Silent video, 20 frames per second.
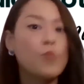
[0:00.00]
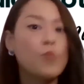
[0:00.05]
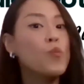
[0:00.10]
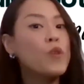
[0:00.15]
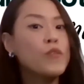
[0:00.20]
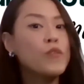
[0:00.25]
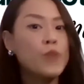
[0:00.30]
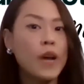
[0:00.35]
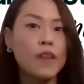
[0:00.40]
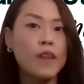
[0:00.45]

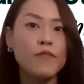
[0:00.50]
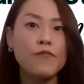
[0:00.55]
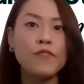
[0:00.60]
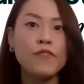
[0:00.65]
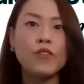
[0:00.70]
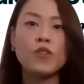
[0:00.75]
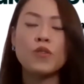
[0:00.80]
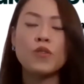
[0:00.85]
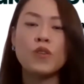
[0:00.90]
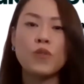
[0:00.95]
We ran
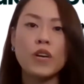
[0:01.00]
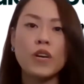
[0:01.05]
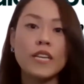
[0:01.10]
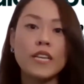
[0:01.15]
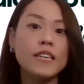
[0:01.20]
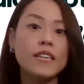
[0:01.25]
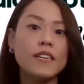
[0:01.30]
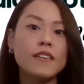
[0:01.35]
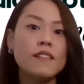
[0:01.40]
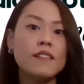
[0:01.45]
for a
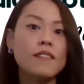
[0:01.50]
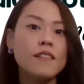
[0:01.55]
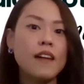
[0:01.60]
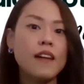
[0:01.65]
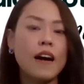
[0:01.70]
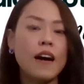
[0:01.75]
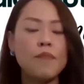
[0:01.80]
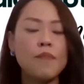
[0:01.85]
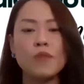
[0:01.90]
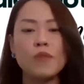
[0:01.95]
year.
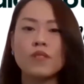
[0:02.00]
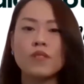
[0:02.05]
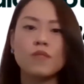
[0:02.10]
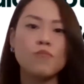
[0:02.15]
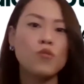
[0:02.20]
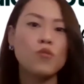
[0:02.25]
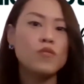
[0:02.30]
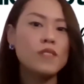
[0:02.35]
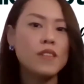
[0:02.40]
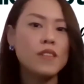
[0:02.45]
It was
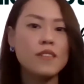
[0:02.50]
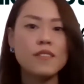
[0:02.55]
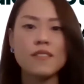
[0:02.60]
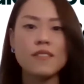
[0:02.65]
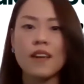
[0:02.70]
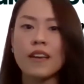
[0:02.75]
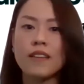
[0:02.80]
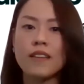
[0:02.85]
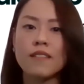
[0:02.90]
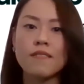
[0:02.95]
mostly a
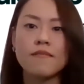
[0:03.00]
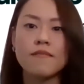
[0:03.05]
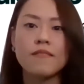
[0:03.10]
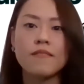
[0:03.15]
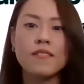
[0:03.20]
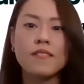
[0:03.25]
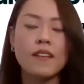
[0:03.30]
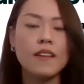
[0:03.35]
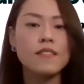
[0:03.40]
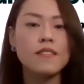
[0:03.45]

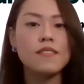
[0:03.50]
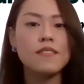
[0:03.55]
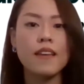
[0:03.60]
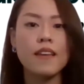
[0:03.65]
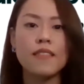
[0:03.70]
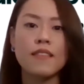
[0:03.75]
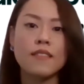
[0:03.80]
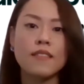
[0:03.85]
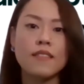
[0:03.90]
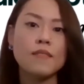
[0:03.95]

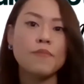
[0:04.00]
side thing,